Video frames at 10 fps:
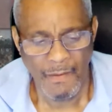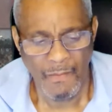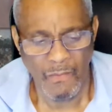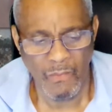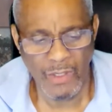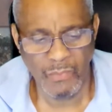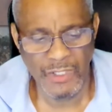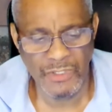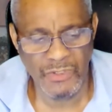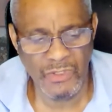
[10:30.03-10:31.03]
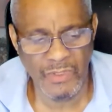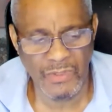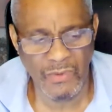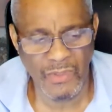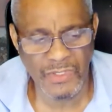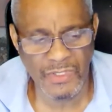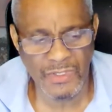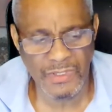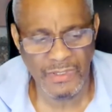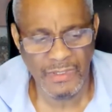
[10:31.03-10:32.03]
What we do with
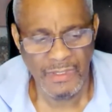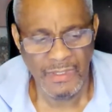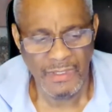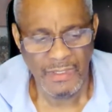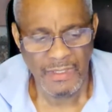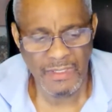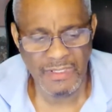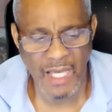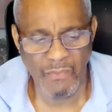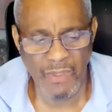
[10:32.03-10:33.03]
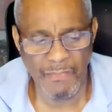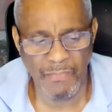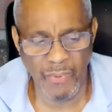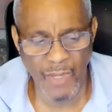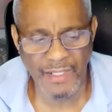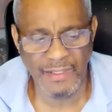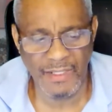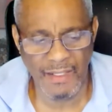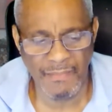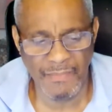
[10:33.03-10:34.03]
horses is that we break
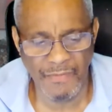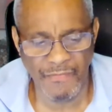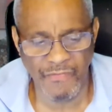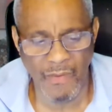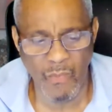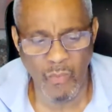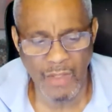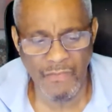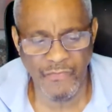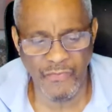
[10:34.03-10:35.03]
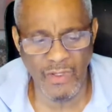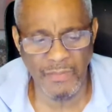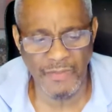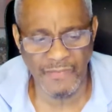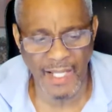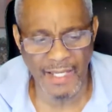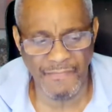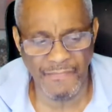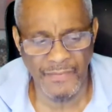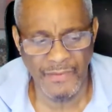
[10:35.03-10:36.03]
them from one form of life